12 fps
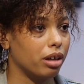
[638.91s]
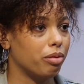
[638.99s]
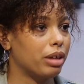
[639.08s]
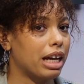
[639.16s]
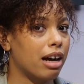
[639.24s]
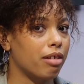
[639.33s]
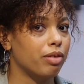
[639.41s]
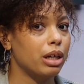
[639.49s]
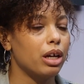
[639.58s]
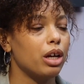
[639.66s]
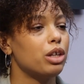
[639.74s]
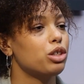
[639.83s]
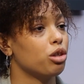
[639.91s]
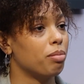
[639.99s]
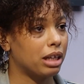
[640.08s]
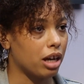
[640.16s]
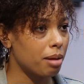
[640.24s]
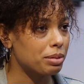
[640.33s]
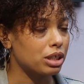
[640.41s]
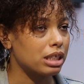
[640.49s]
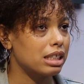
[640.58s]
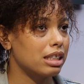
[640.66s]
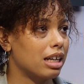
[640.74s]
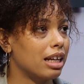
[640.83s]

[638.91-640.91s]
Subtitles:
And we have so many options.